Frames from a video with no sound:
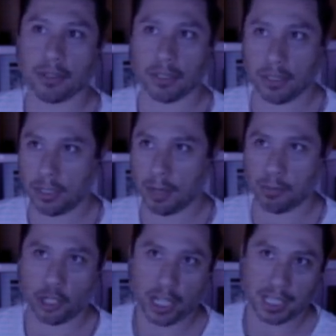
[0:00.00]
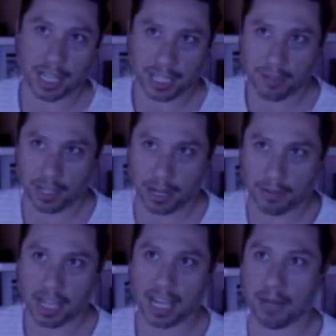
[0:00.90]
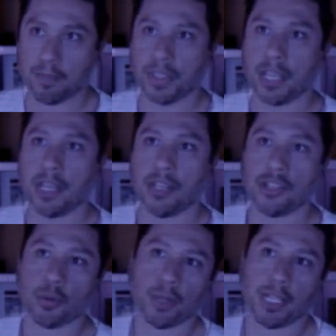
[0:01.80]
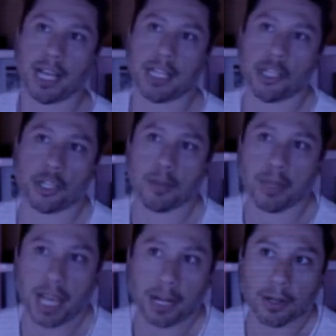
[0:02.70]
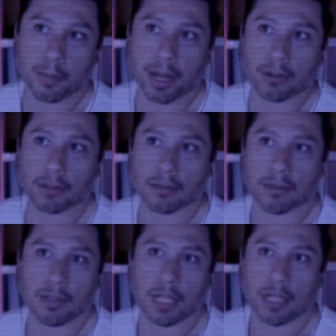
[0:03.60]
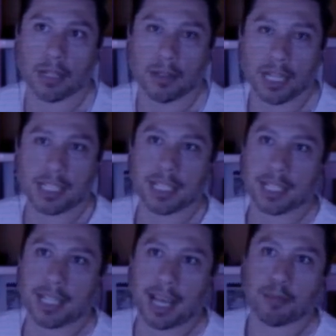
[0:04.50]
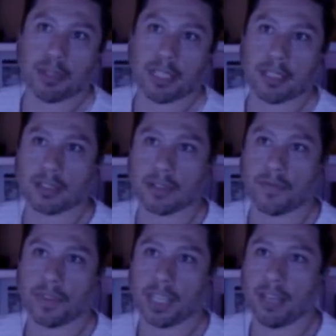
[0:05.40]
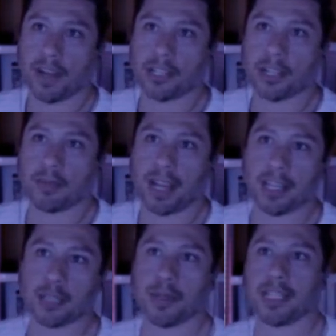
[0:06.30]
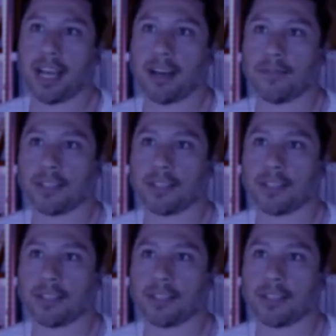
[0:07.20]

And this is something too, Op has to realize. Like, I don't want to say it's your fault, and I kind of don't want to say it's your responsibility either.